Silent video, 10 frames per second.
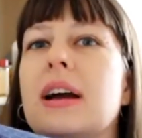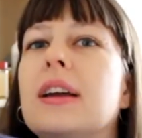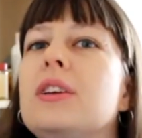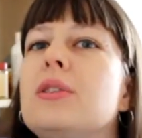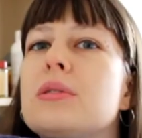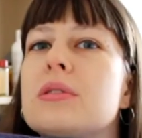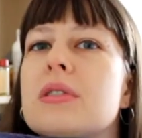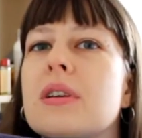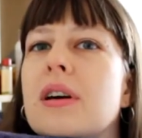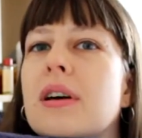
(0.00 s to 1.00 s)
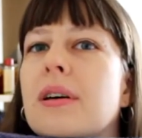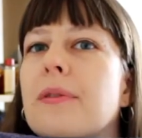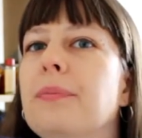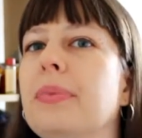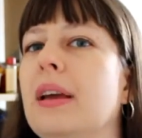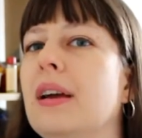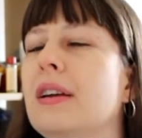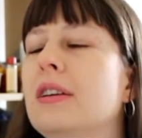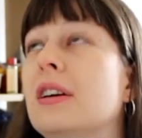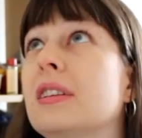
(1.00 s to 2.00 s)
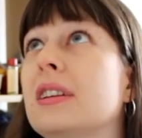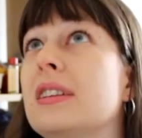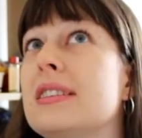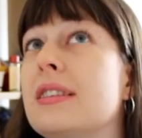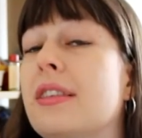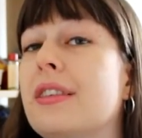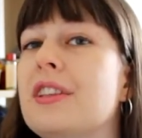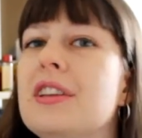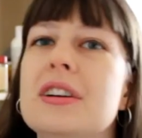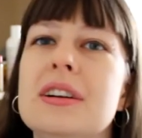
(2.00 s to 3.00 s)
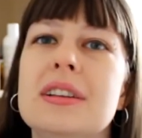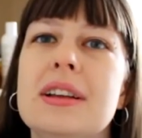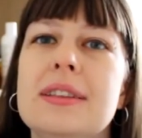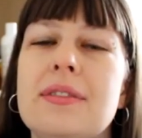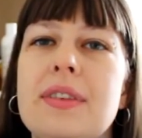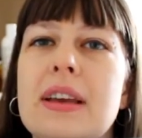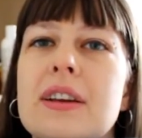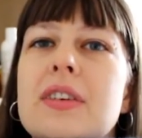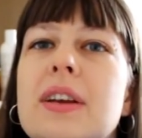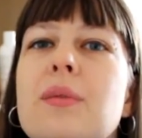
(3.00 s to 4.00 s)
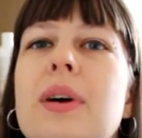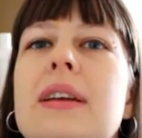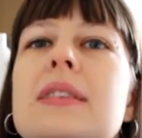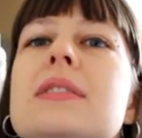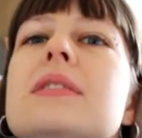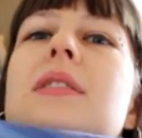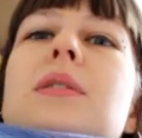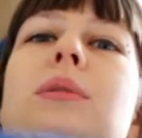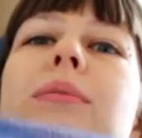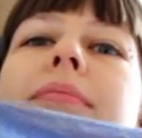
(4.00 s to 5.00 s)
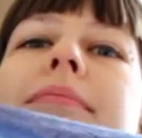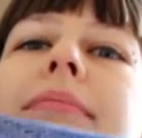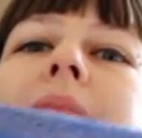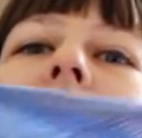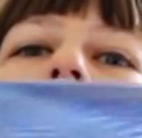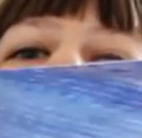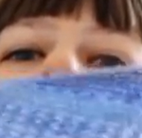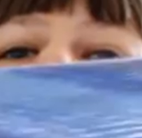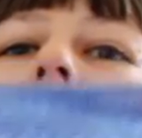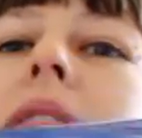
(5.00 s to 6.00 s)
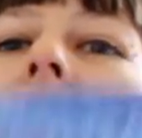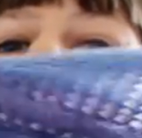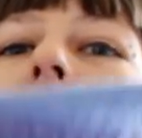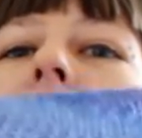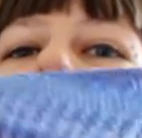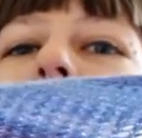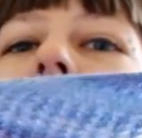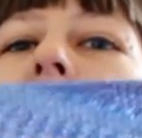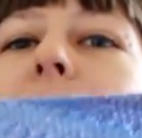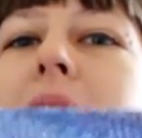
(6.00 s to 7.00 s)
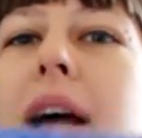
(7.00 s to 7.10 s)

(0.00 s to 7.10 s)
I used yarn that is thinner than fingering weight, so it's smaller, but